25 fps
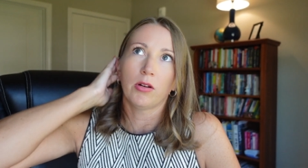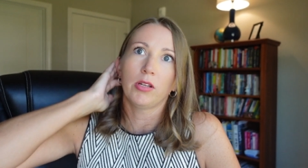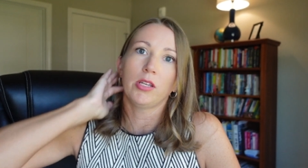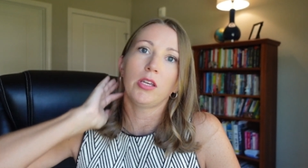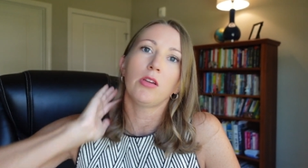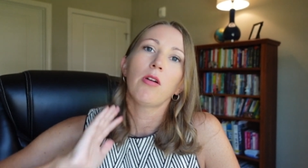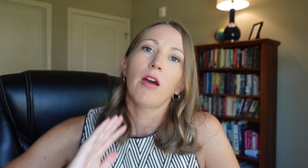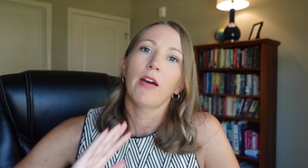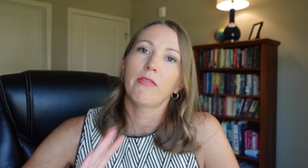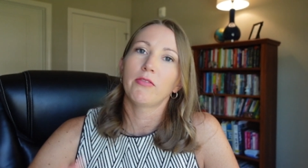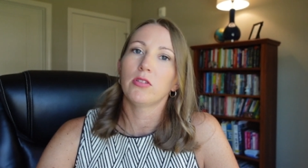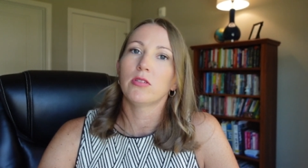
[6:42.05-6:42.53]
or
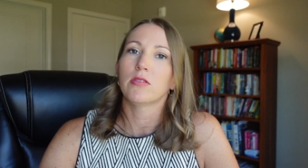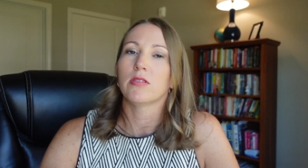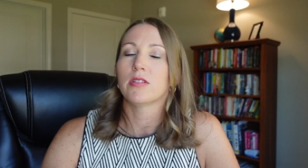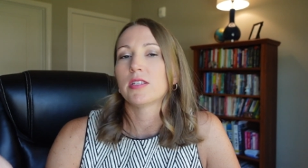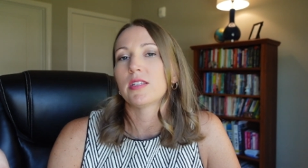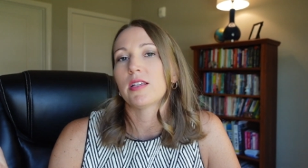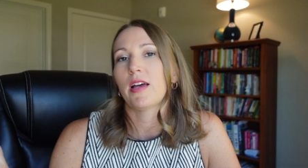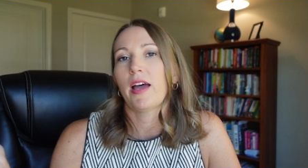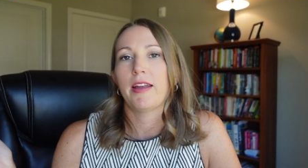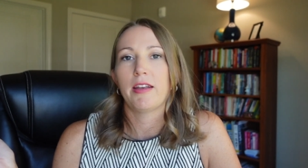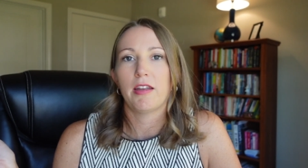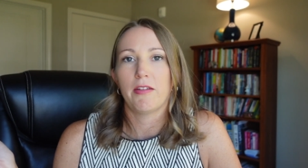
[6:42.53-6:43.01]
you have to
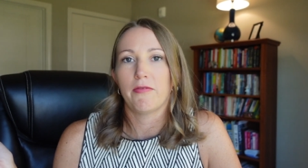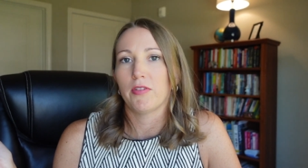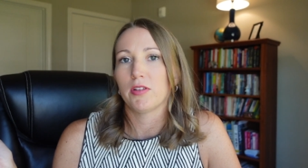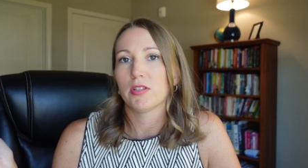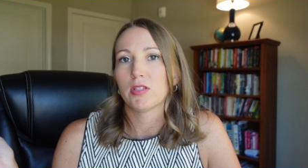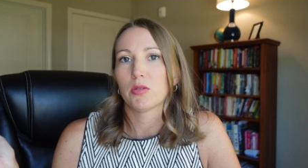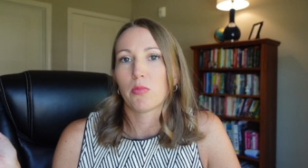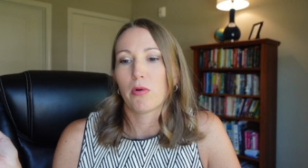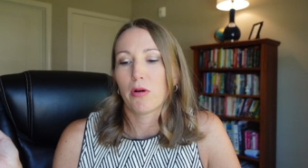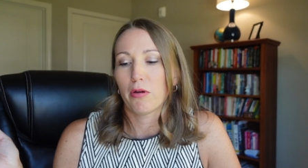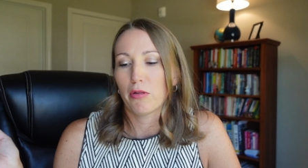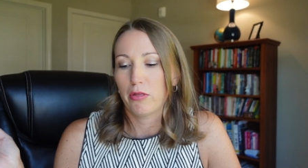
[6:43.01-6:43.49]
decide if
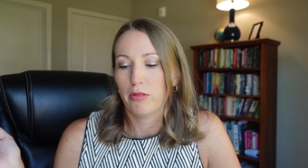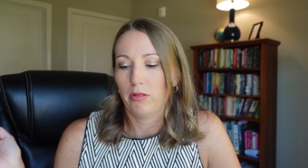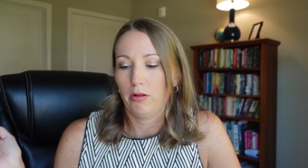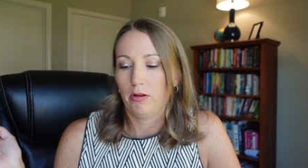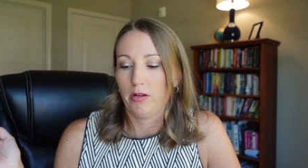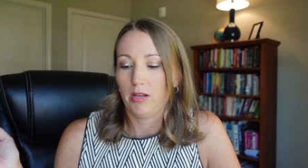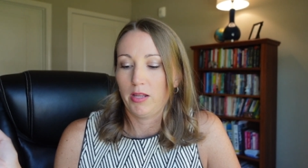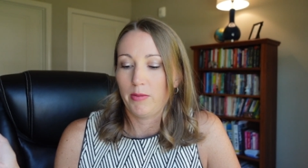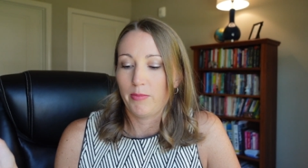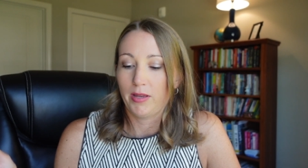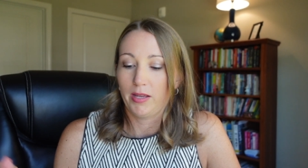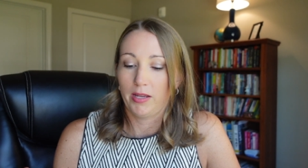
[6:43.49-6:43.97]
it's worth
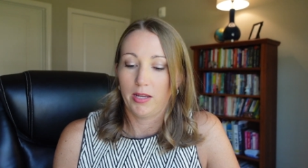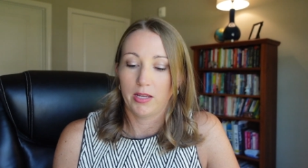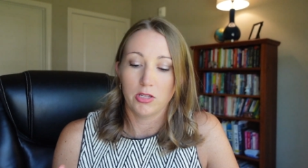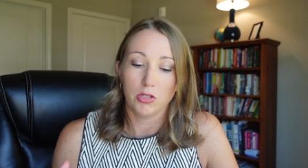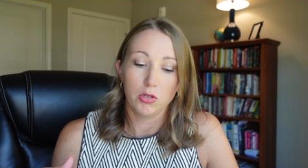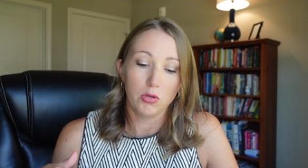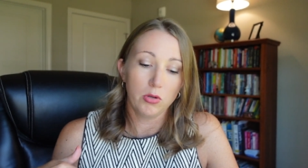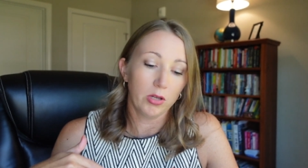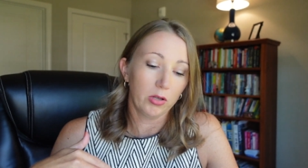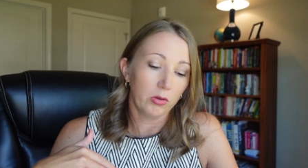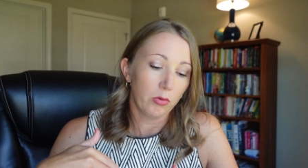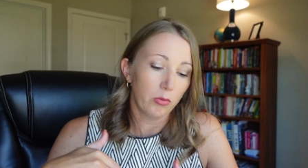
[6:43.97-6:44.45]
learning
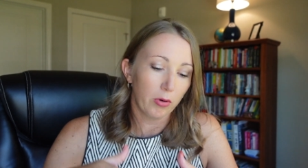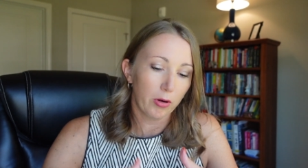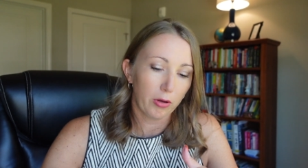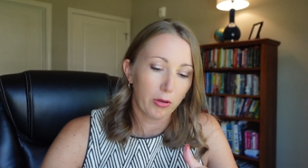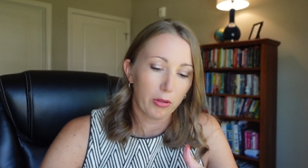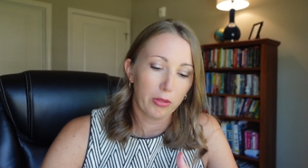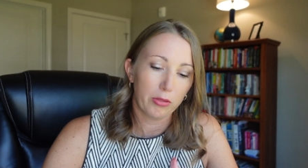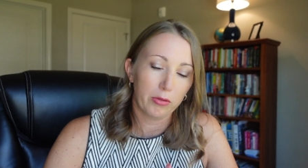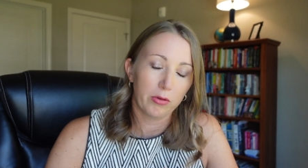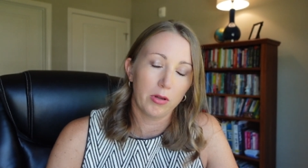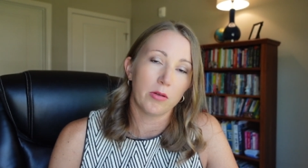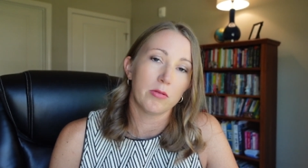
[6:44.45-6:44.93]
because you can
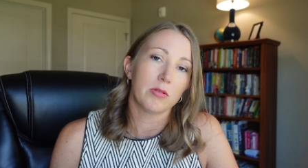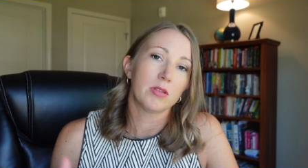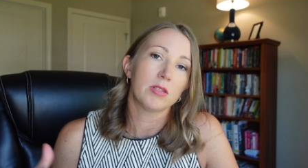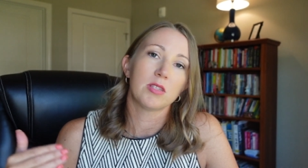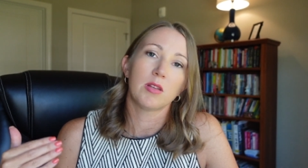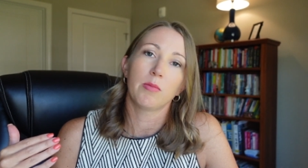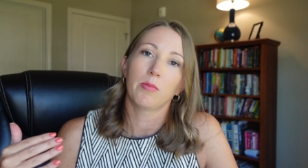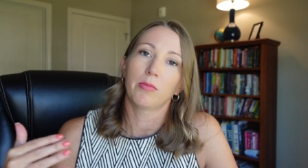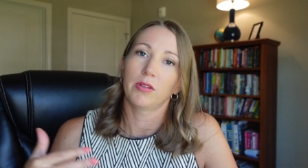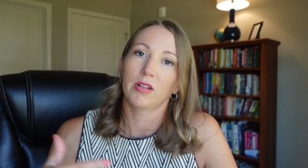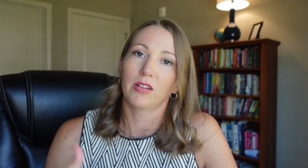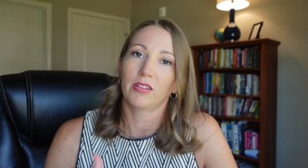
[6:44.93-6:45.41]
work through and
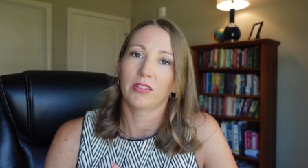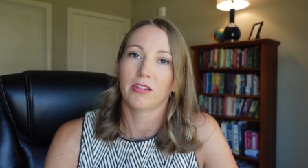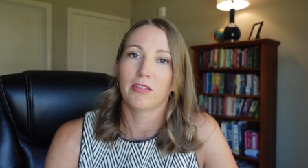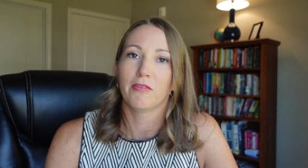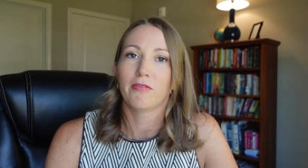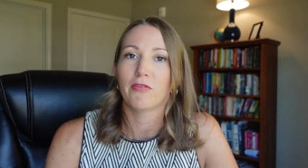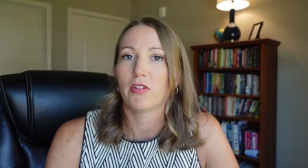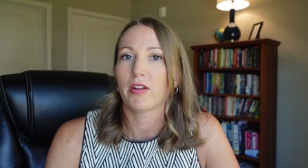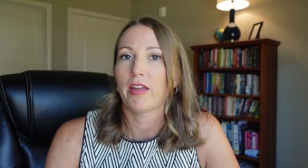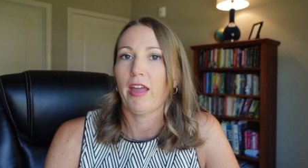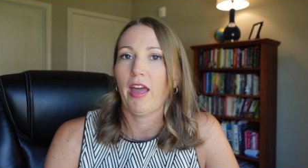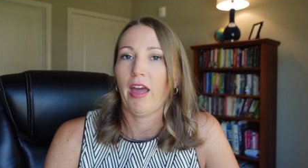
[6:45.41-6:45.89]
simply
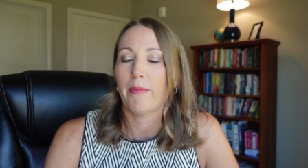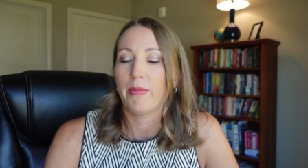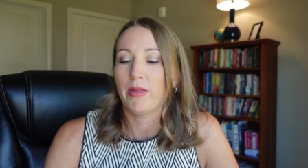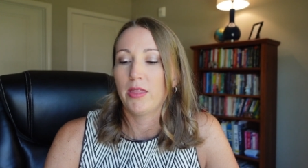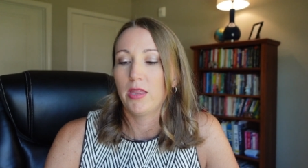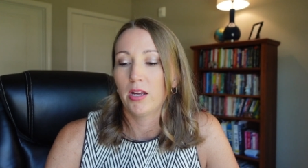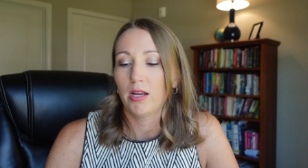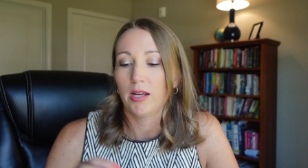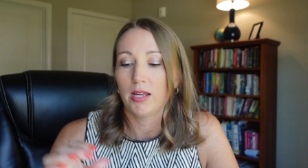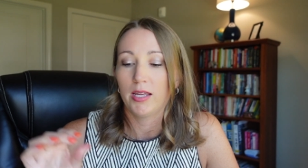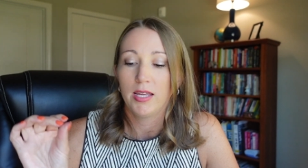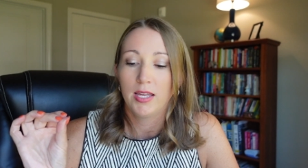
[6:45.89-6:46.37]
learn
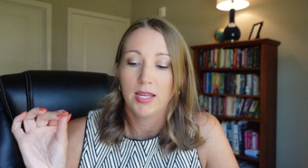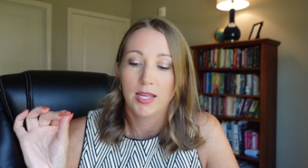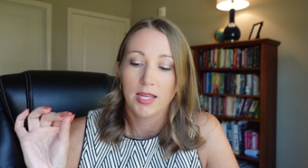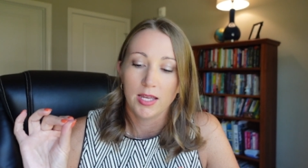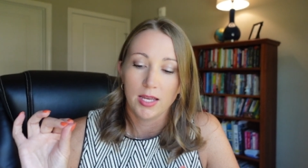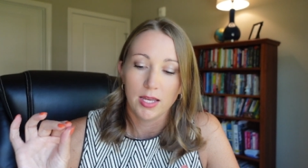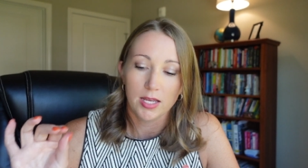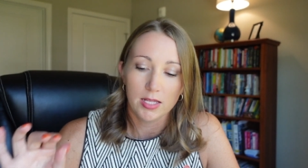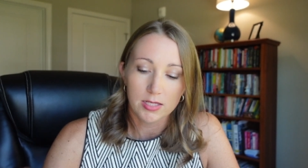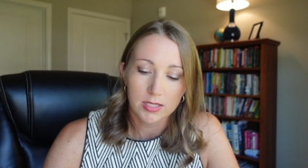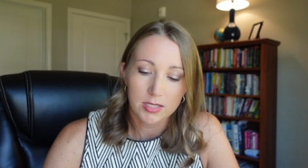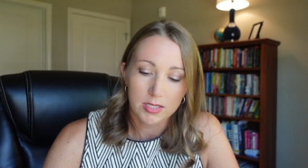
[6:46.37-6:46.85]
vocabulary
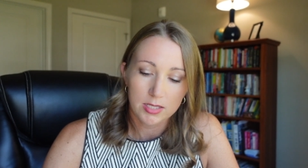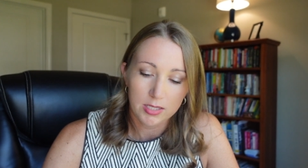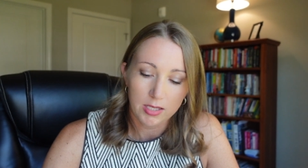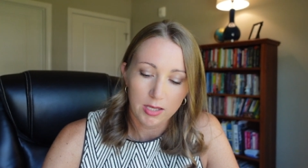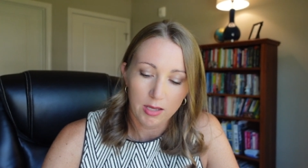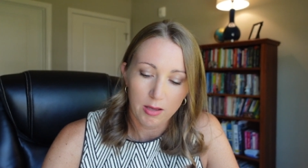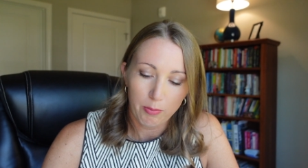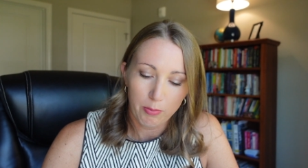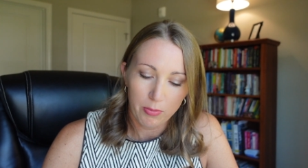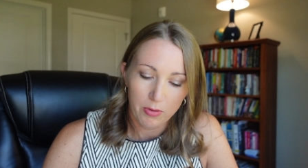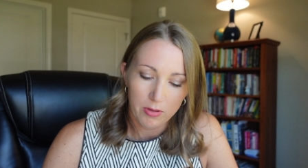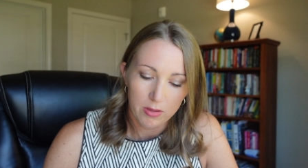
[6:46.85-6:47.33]
and
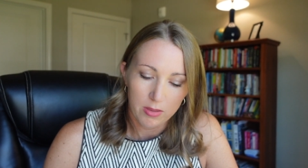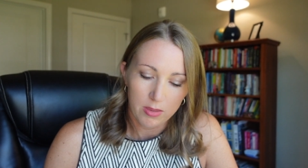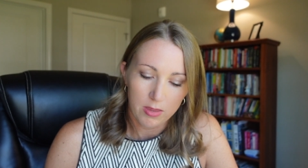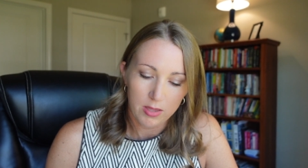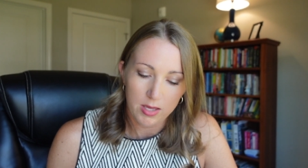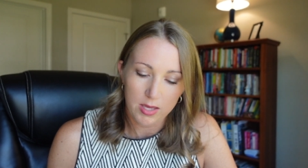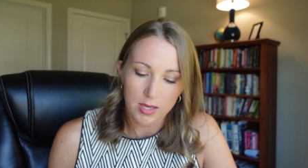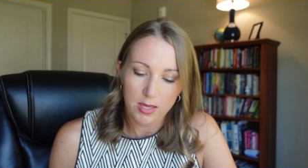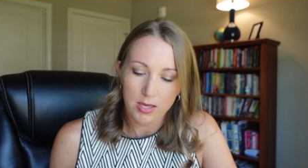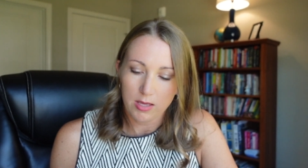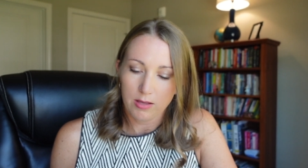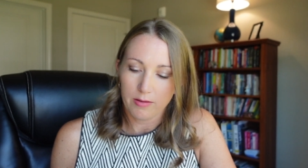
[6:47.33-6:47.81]
skip
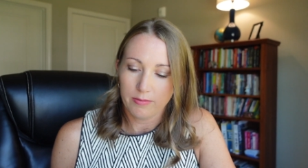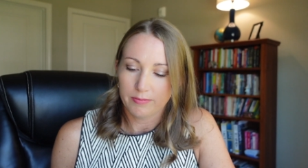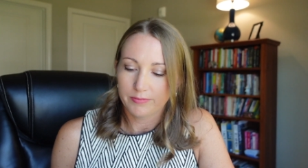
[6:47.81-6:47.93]
the